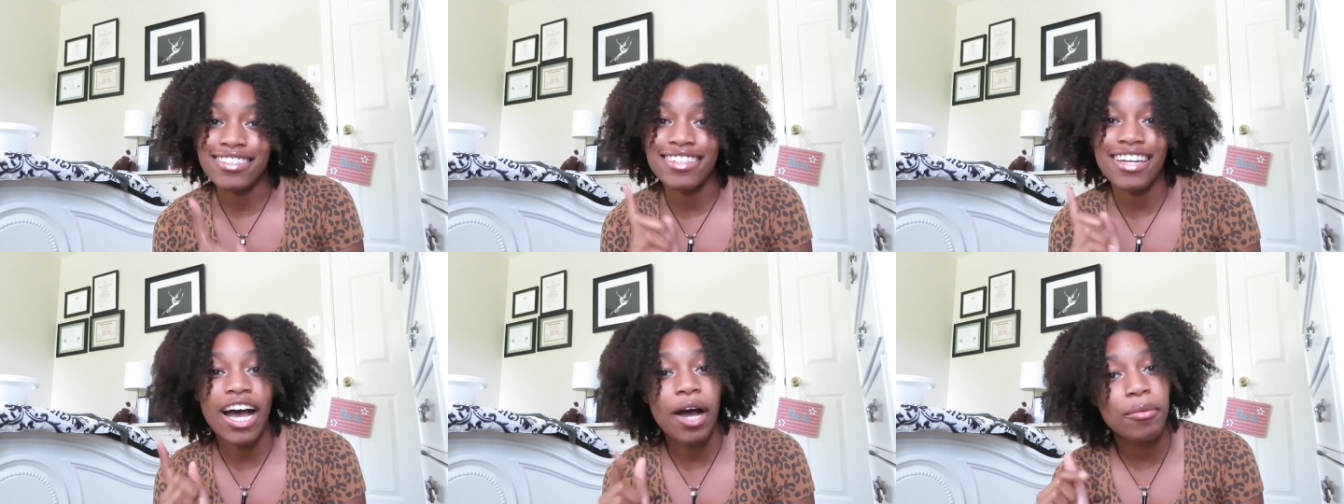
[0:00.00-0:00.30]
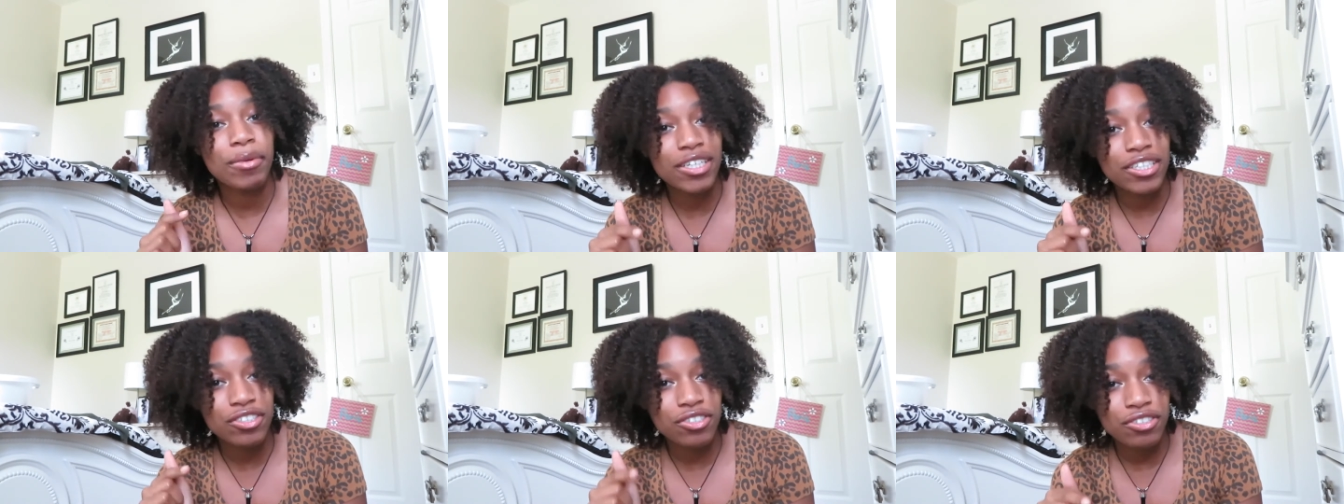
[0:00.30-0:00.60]
not
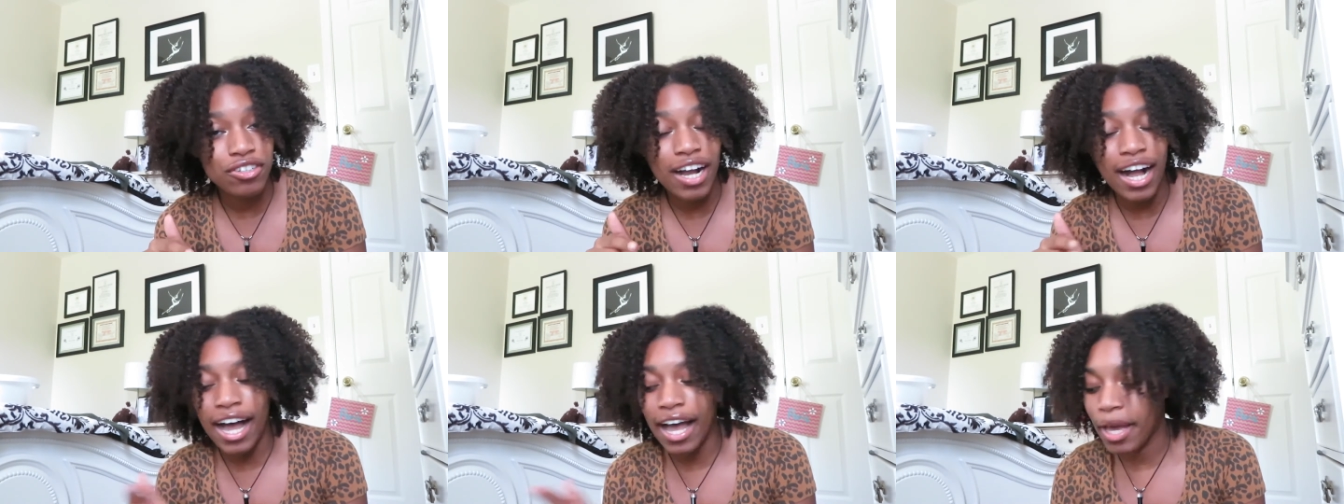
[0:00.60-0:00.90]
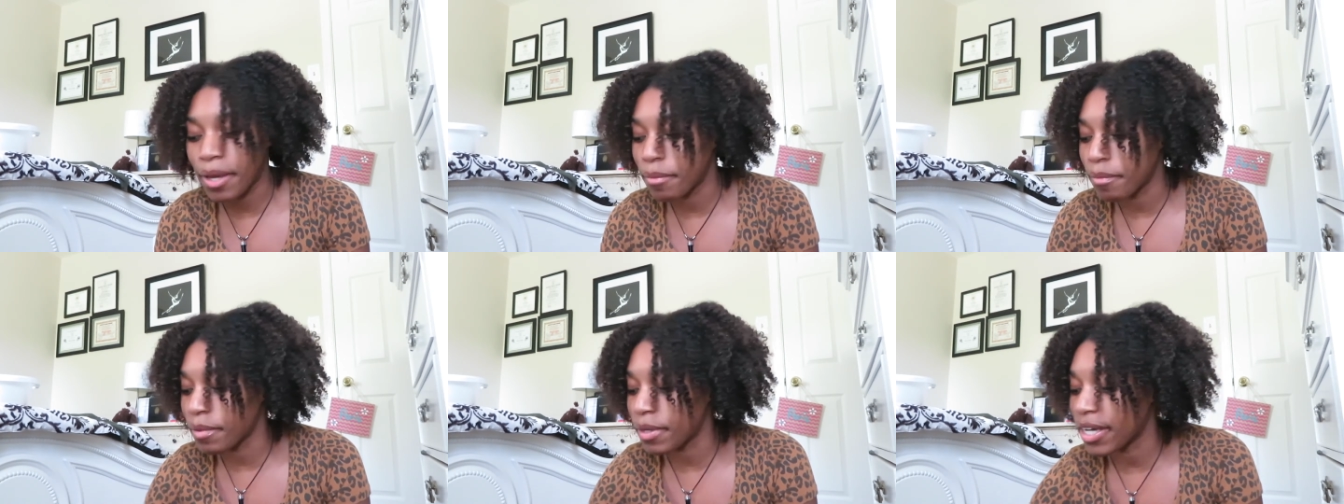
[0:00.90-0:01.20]
when it's dry,
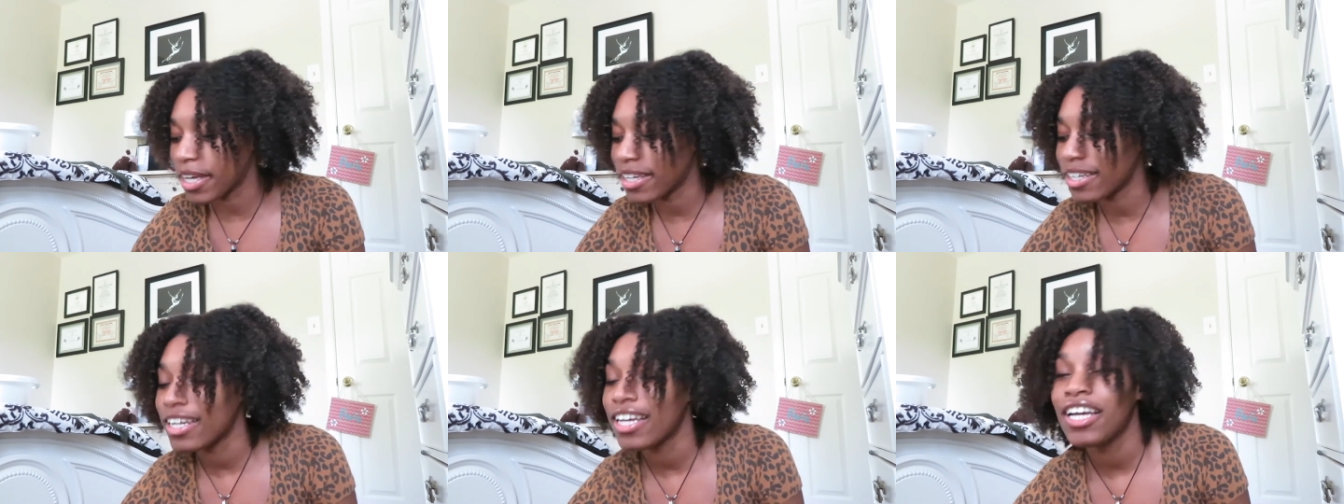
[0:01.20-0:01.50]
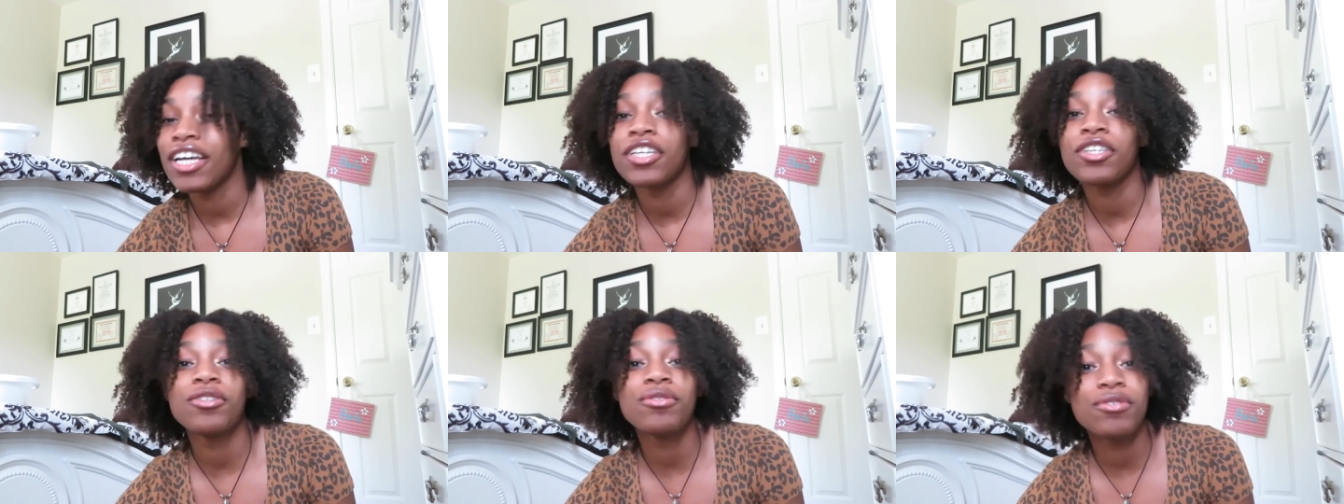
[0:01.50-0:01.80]
but
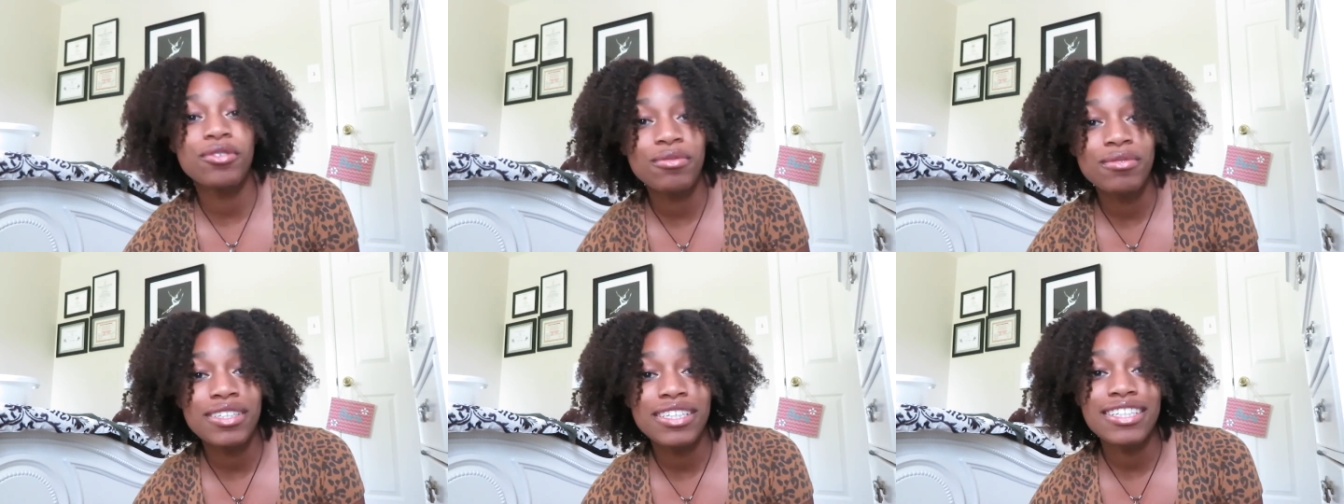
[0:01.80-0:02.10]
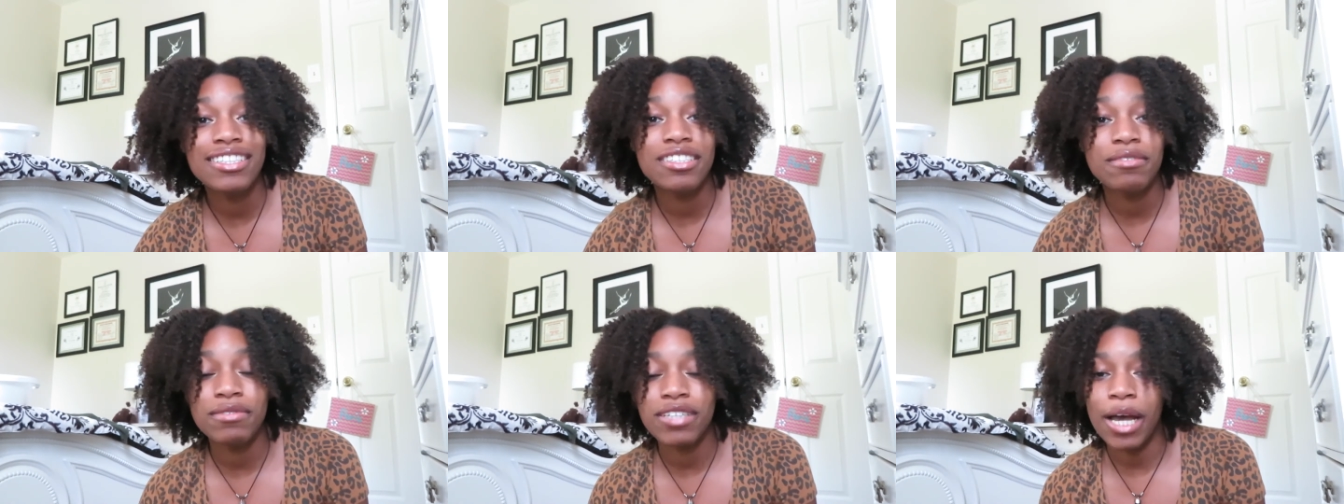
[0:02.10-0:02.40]
you do
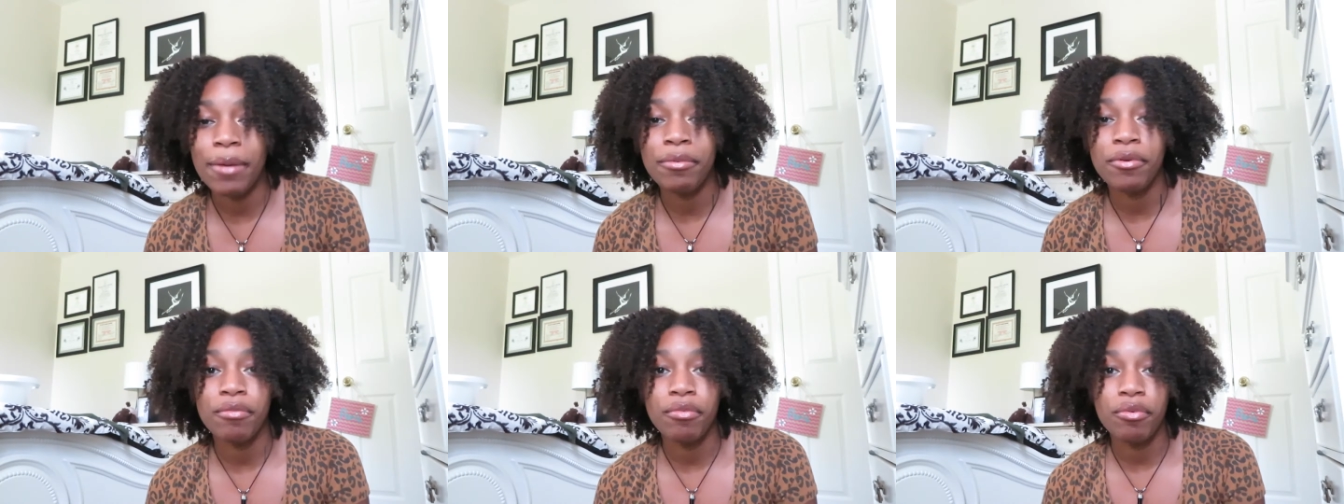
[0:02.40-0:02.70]
need some type of